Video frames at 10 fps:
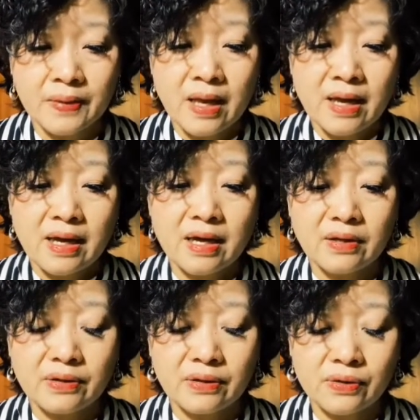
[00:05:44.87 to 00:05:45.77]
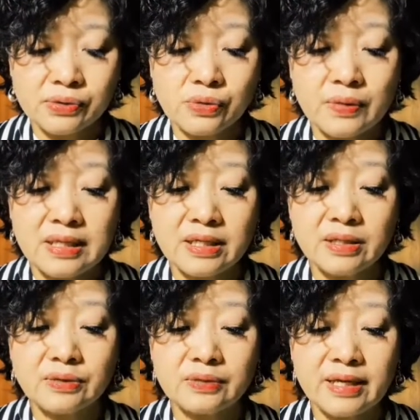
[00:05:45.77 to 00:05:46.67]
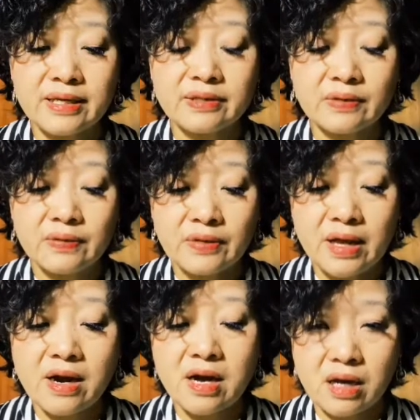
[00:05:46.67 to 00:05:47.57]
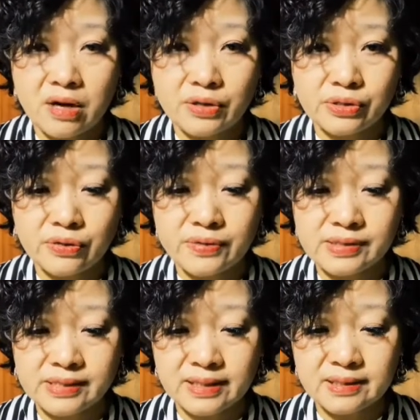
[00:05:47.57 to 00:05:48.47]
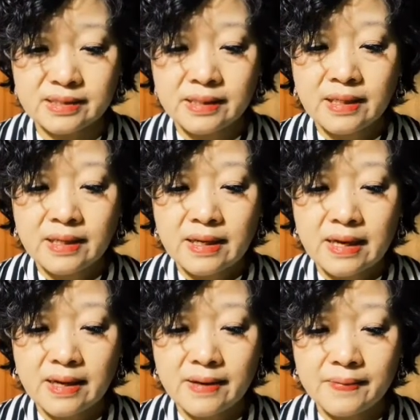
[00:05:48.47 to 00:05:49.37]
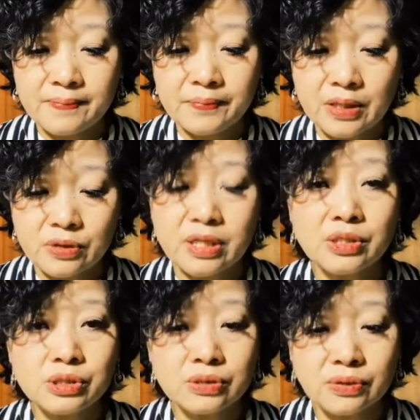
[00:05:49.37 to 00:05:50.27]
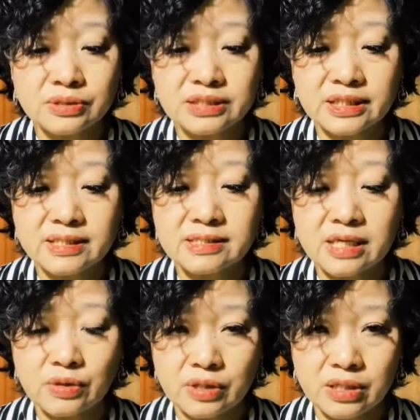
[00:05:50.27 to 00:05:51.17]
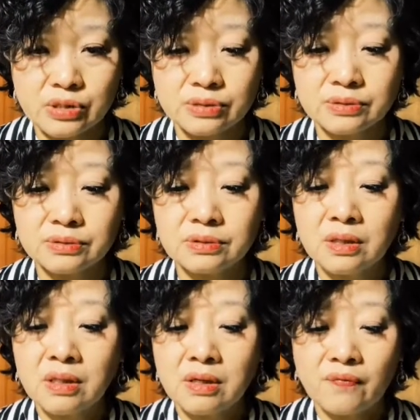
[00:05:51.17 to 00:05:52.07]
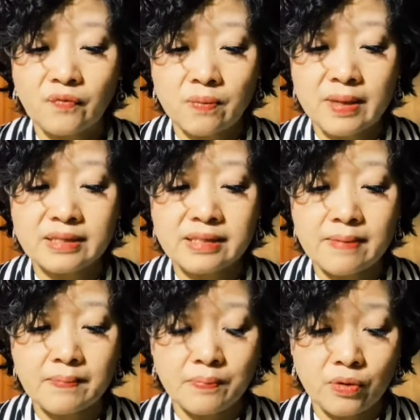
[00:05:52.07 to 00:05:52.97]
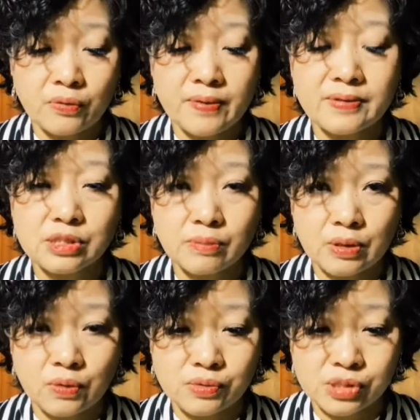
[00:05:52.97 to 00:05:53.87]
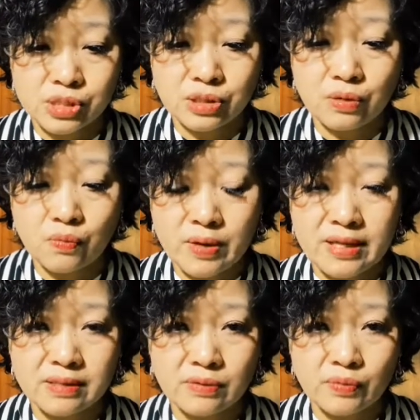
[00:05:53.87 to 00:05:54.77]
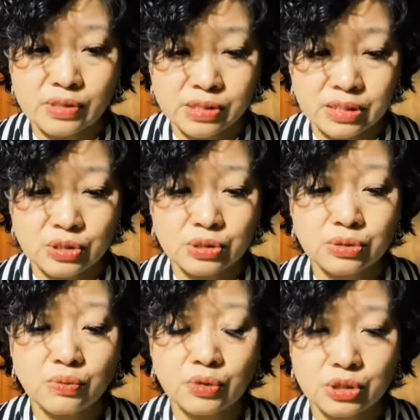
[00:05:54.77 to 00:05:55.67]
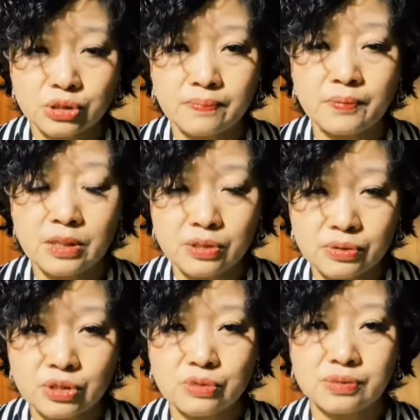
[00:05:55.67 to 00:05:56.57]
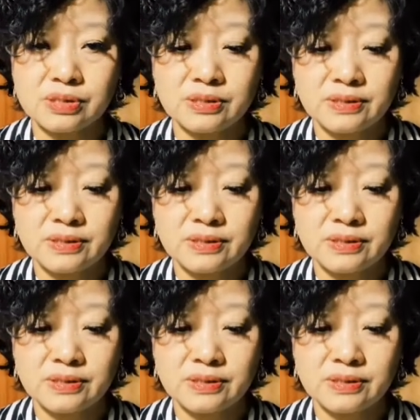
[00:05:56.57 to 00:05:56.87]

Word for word: Uh, also, we learned today there are characteristics. Um, education contains educational formats and programs to be considered when the residential workshop introduced.